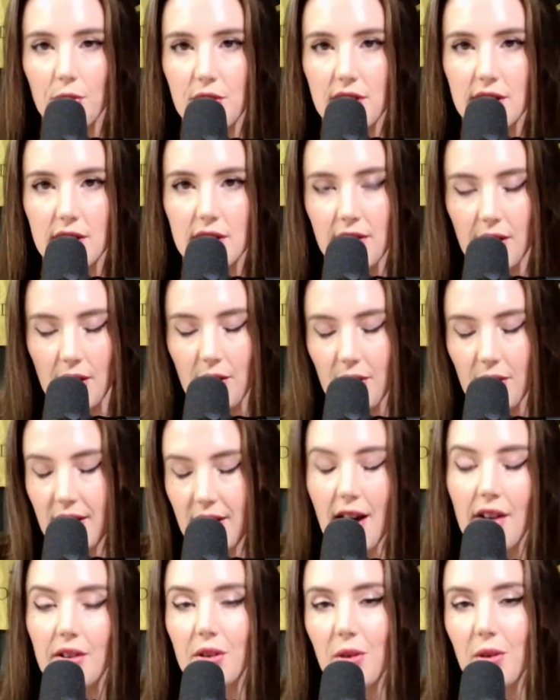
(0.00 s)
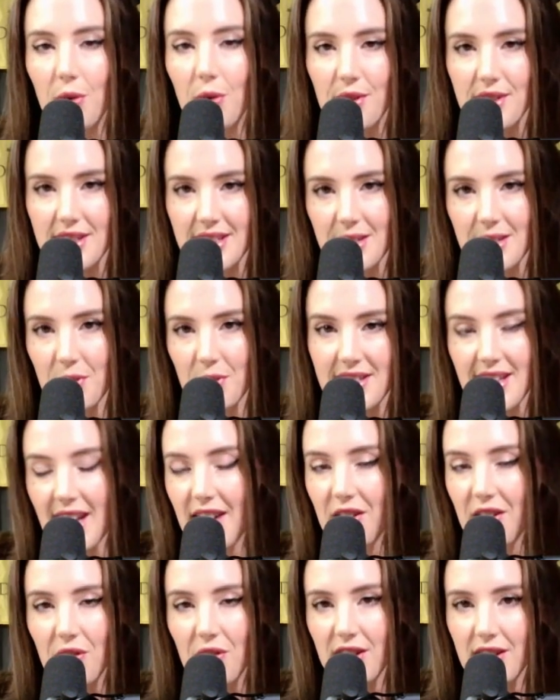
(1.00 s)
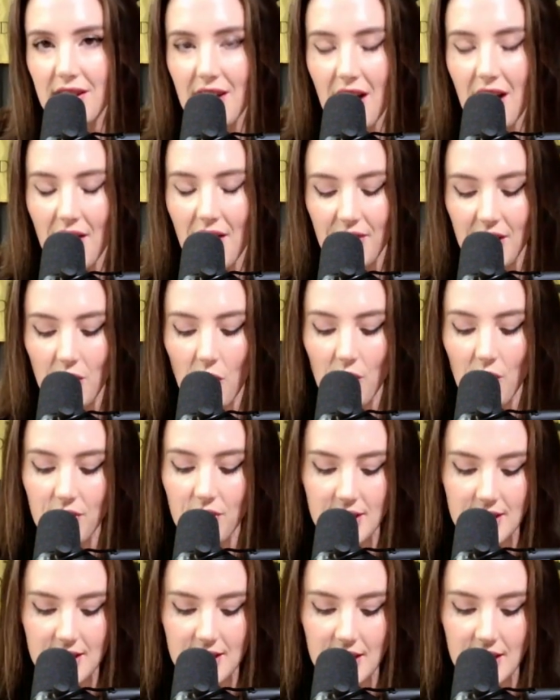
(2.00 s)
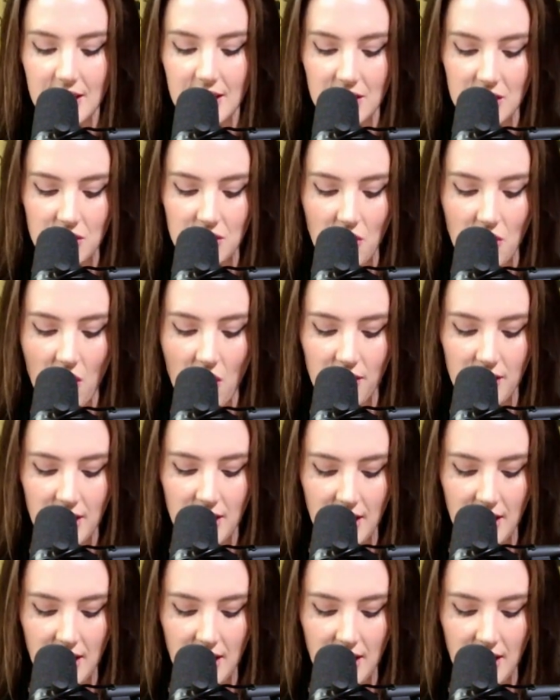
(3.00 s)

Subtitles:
Was the gun laws, was that not enough? And obviously it's not.